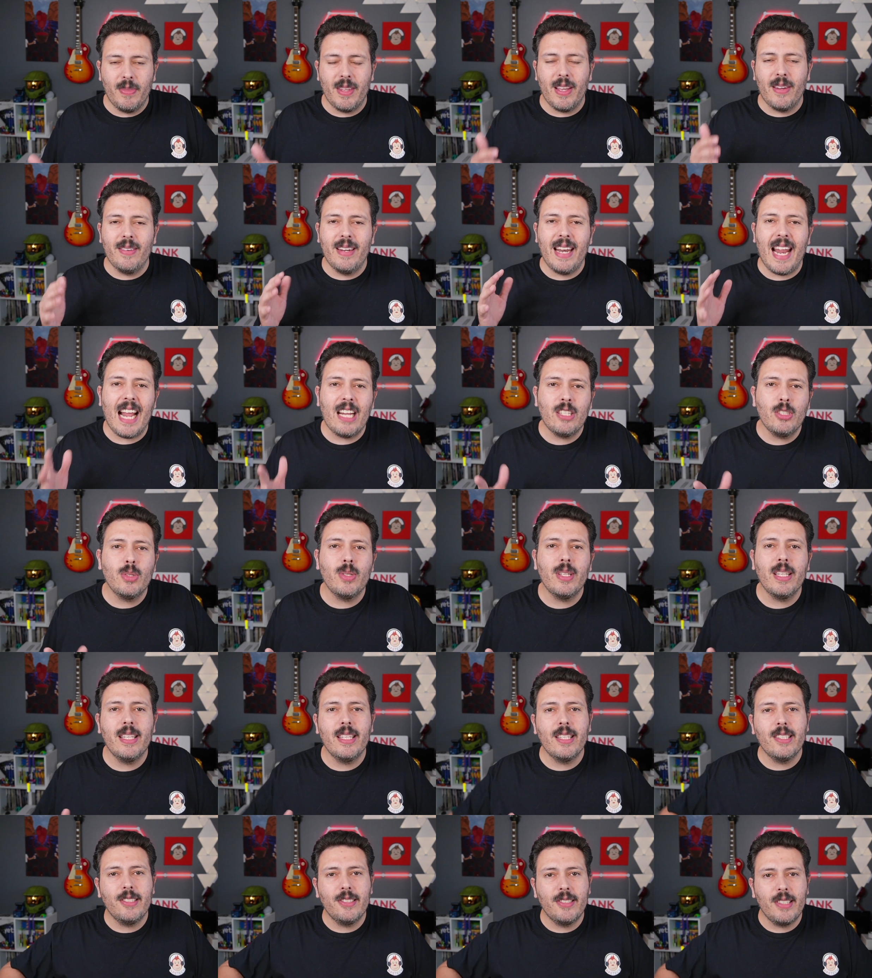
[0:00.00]
Now naturally
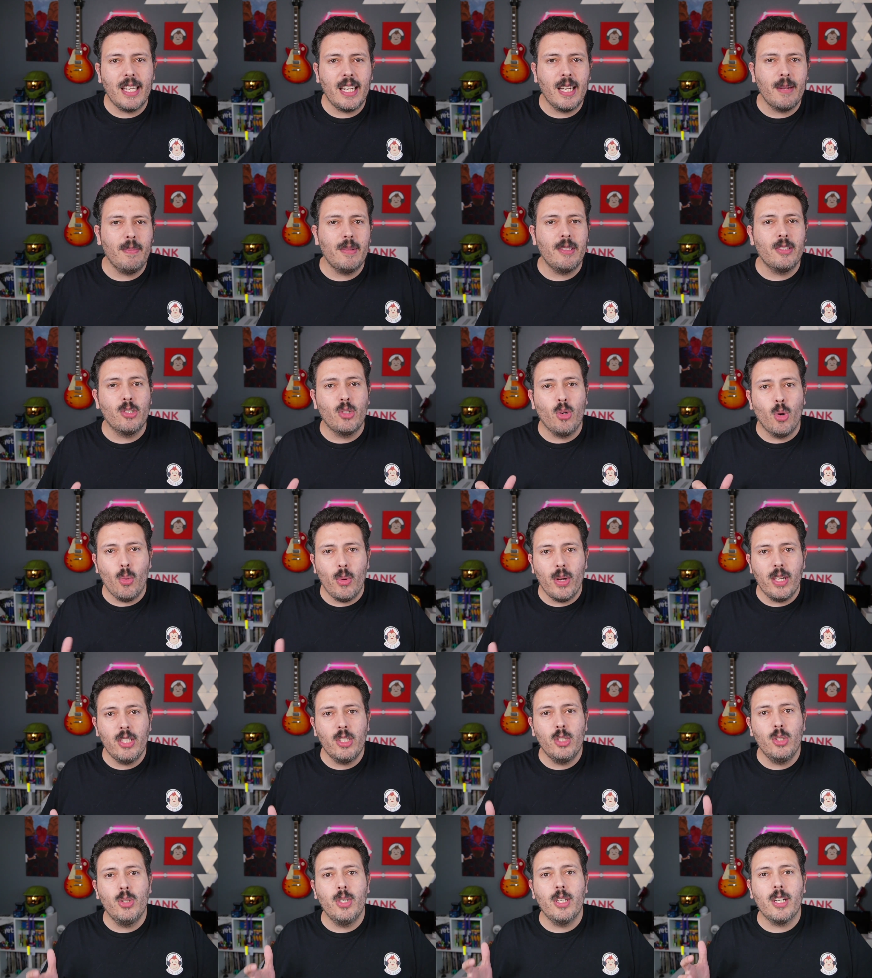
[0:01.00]
this setup is going
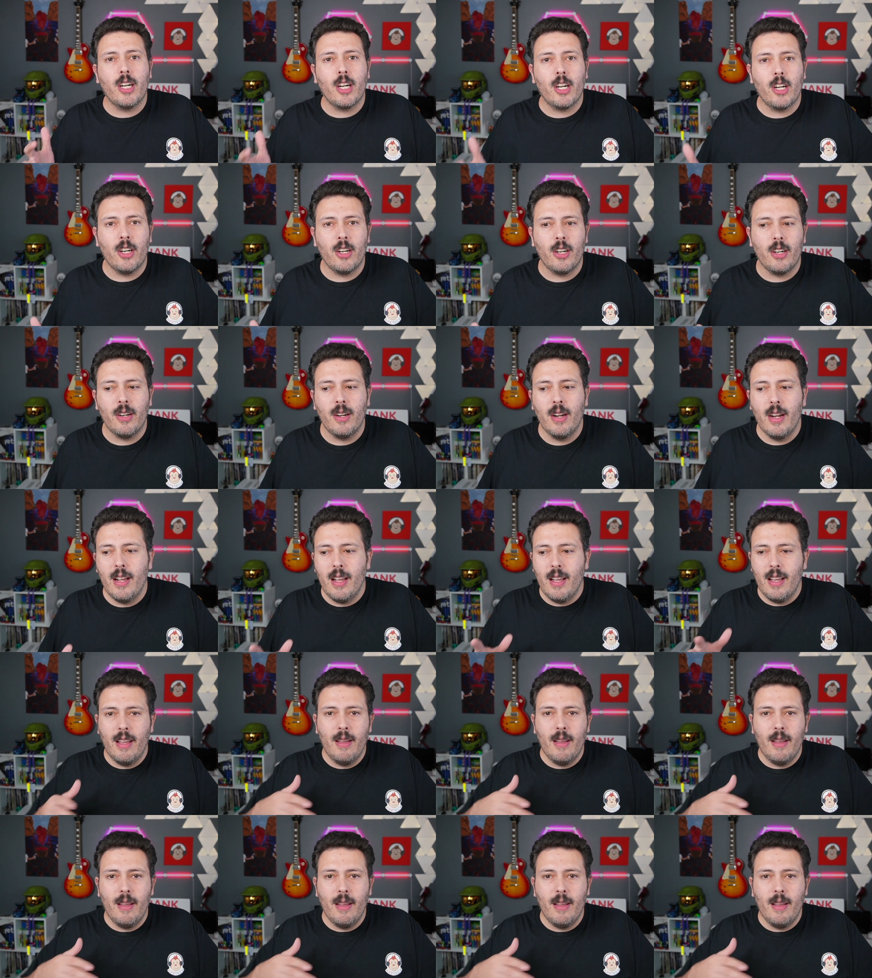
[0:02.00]
to occur